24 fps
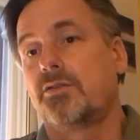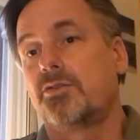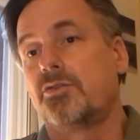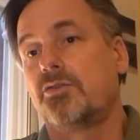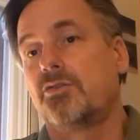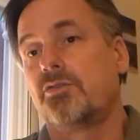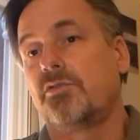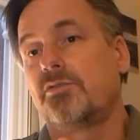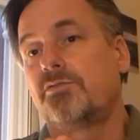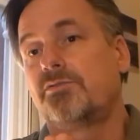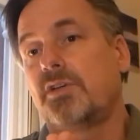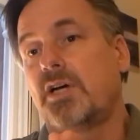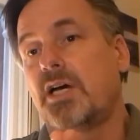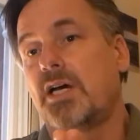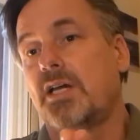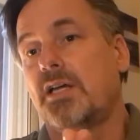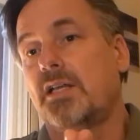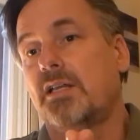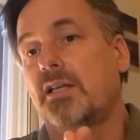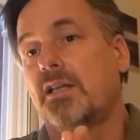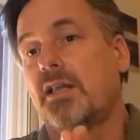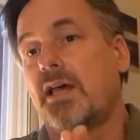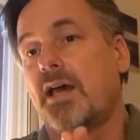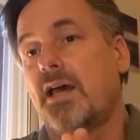you'll
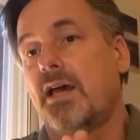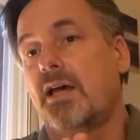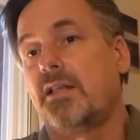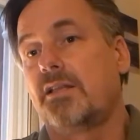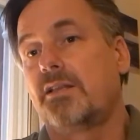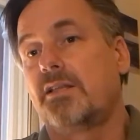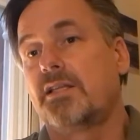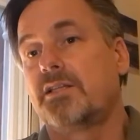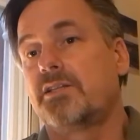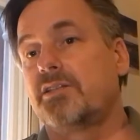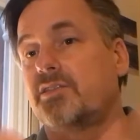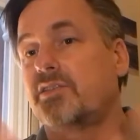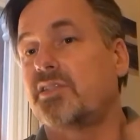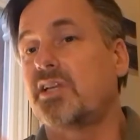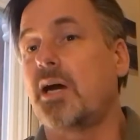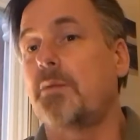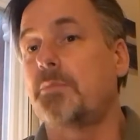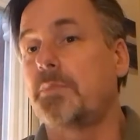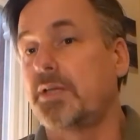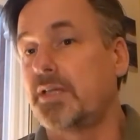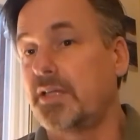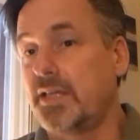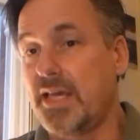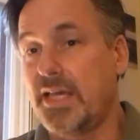find that they just
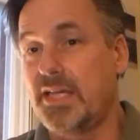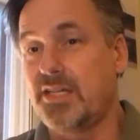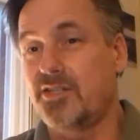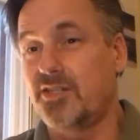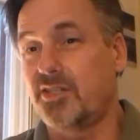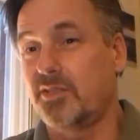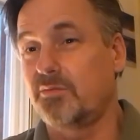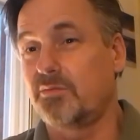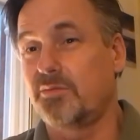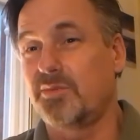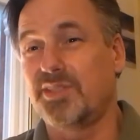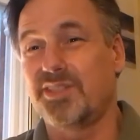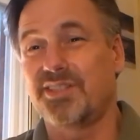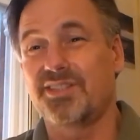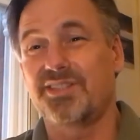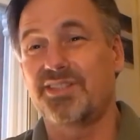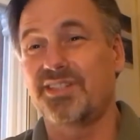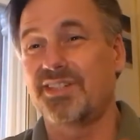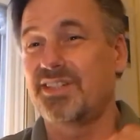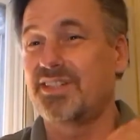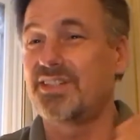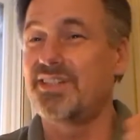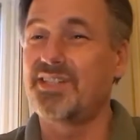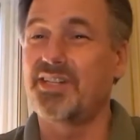stop engaging because
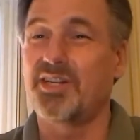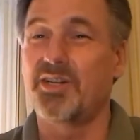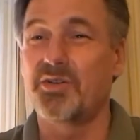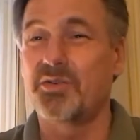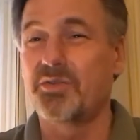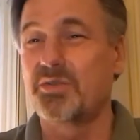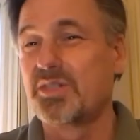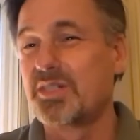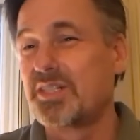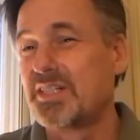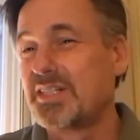they, you know,